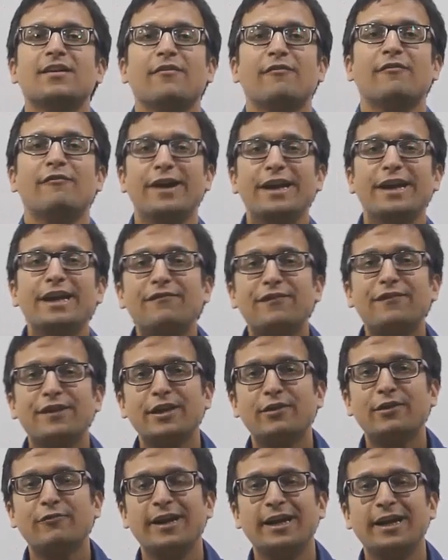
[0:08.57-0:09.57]
very
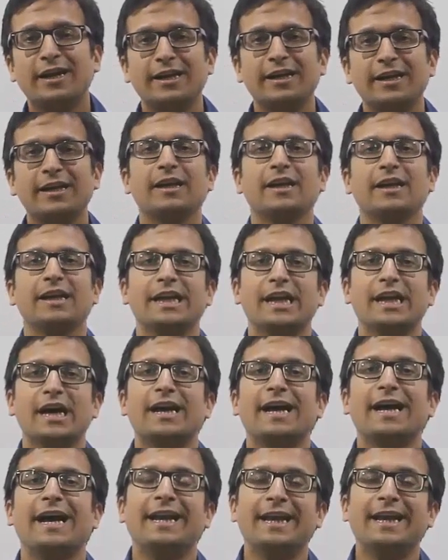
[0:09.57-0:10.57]
frequently in our
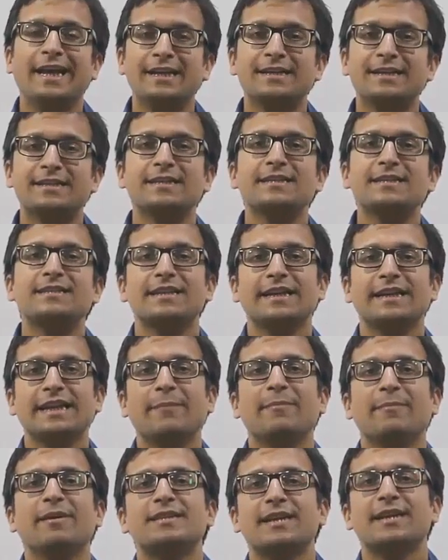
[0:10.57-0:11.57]
analysis in
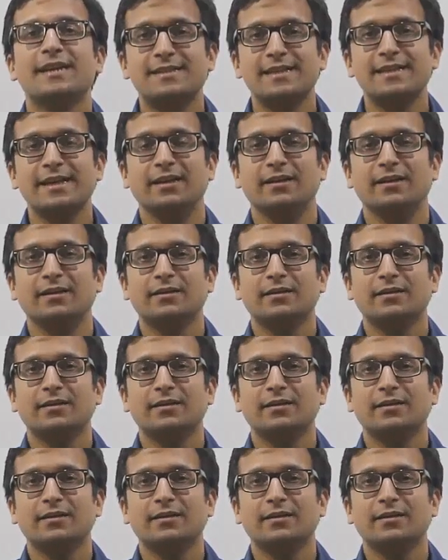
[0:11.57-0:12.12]
M S Excel.